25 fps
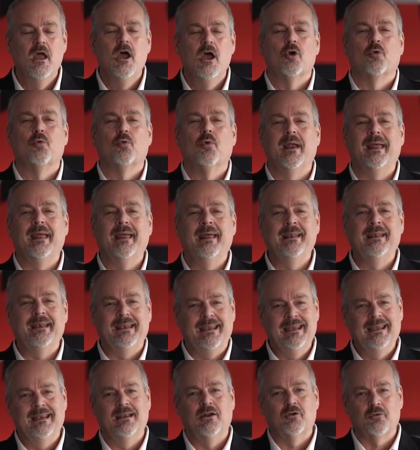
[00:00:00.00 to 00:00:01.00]

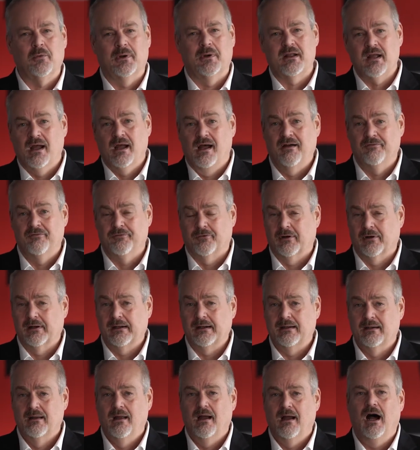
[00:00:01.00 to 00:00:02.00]
Red Ink Recovery
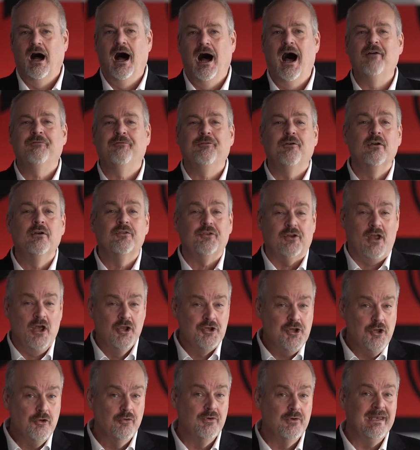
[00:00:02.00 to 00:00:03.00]
offers a
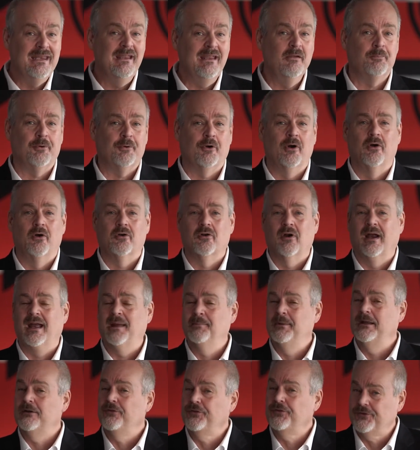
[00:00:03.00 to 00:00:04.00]
unique
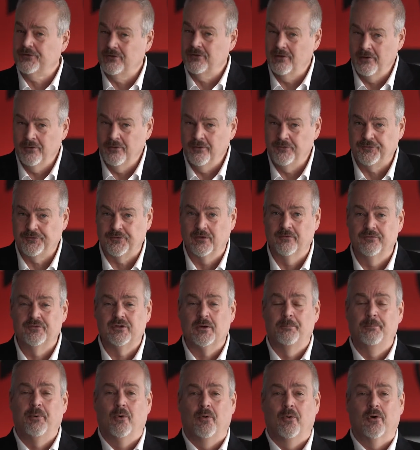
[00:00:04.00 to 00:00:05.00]
program exclusive
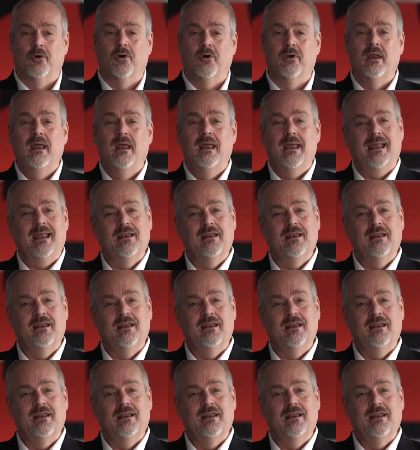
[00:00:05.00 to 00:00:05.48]
to porn